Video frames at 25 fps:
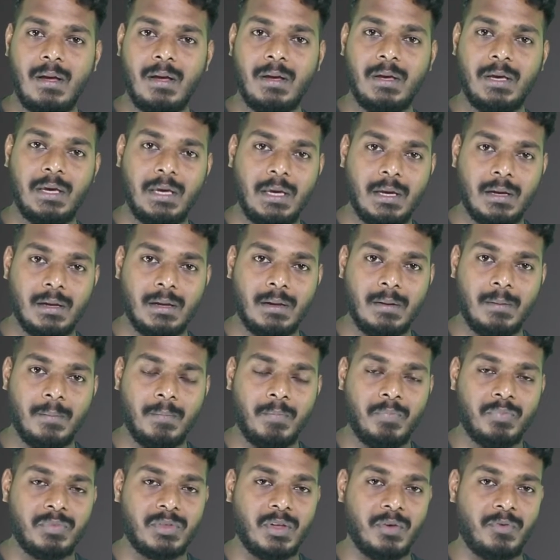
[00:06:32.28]
Here,
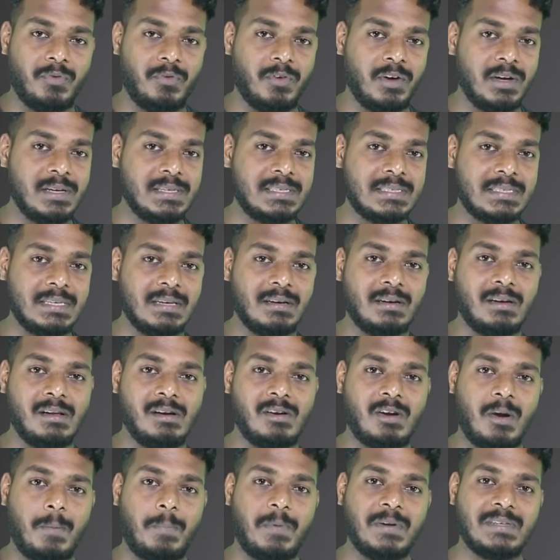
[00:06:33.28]
the first circle
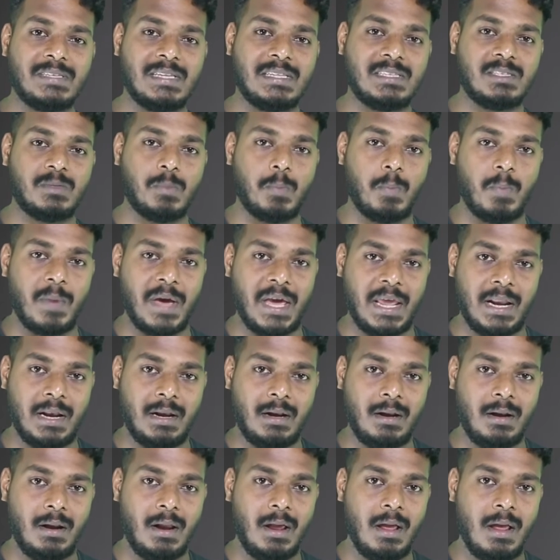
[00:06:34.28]
represents
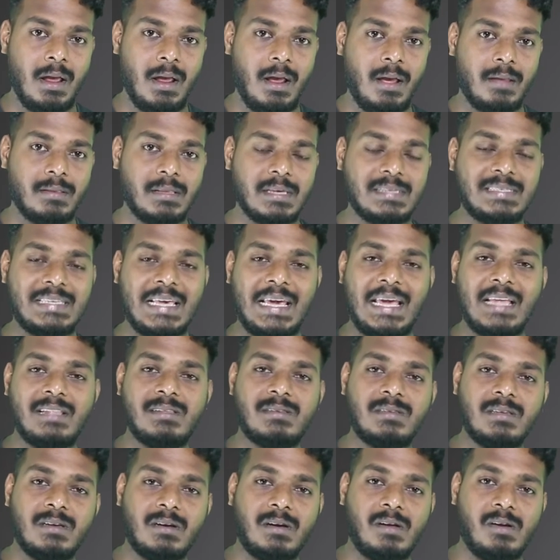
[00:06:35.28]
men, the second
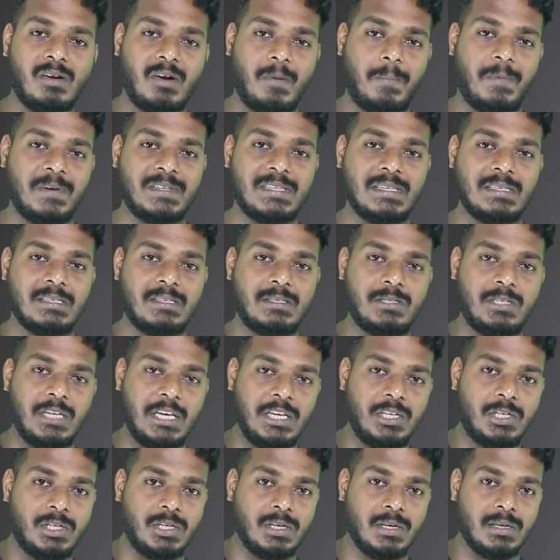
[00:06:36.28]
circle represents
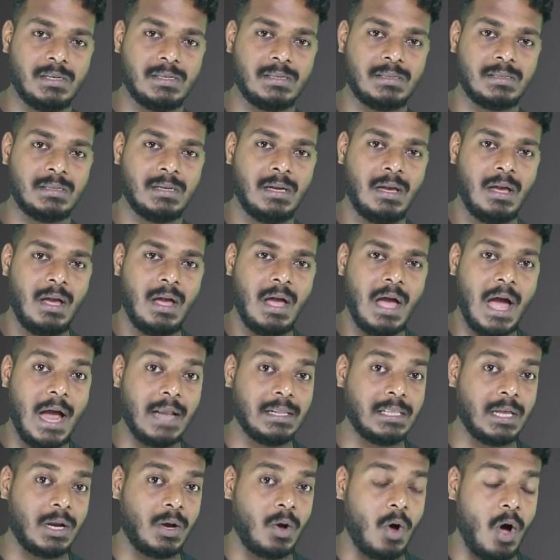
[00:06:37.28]
teachers,
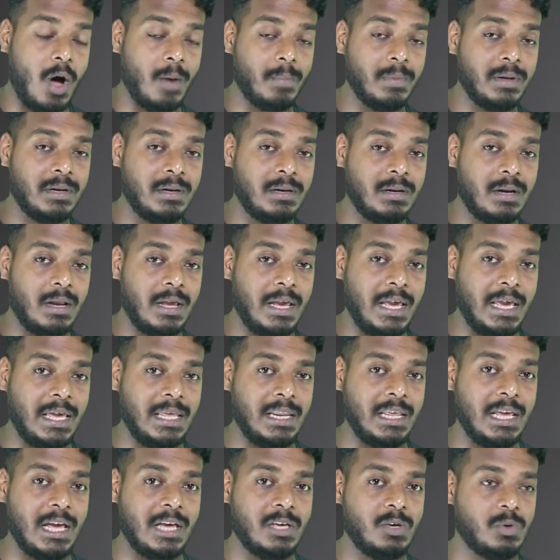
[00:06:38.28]
and the common
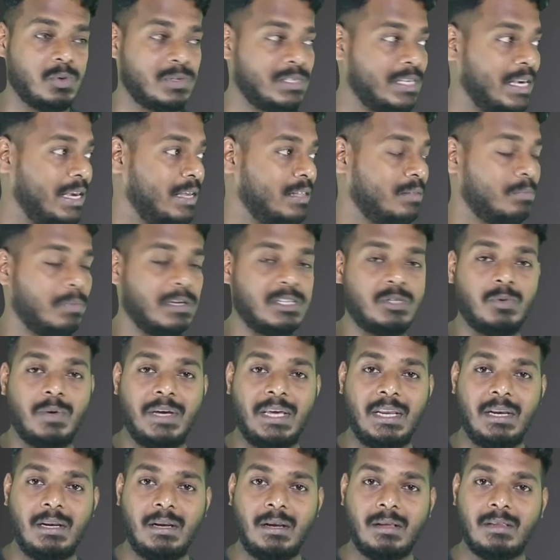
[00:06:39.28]
area you see in
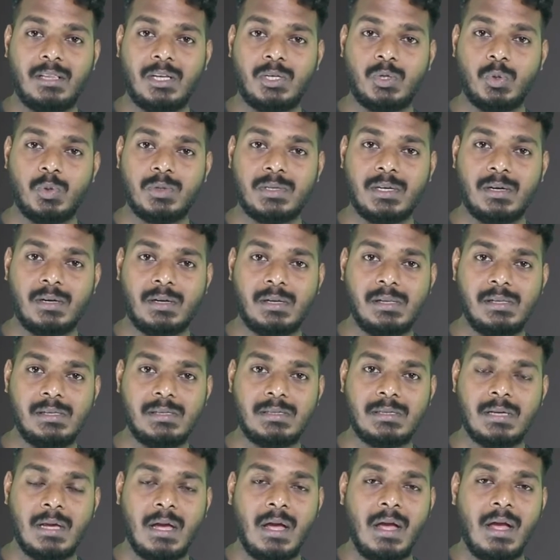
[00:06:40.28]
between the two
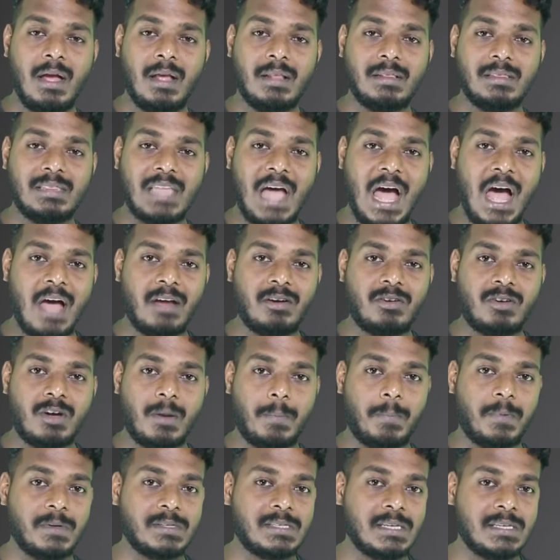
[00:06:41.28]
circles, that
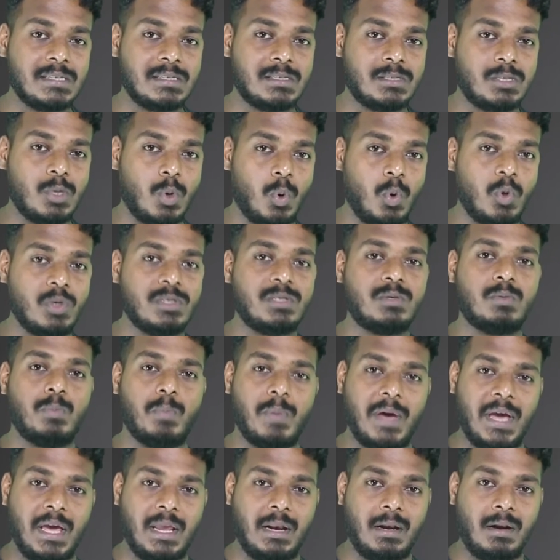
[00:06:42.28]
represents those
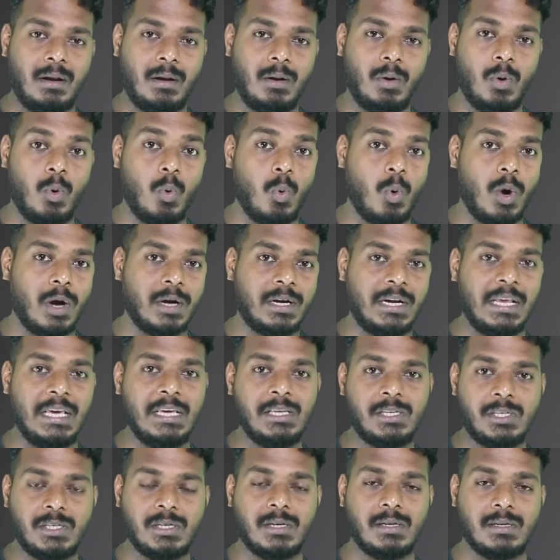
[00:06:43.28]
men who are
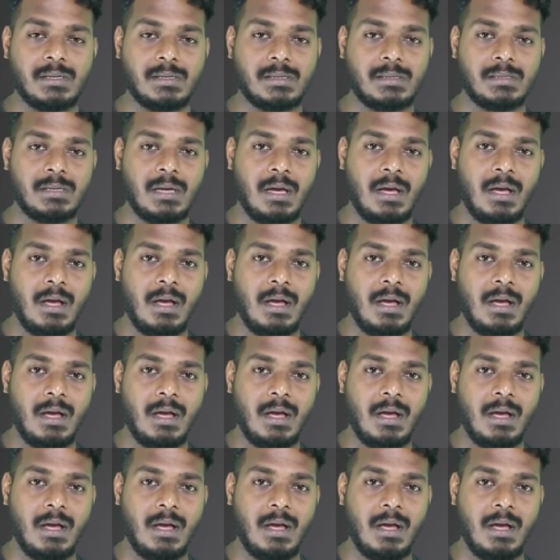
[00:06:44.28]
teachers.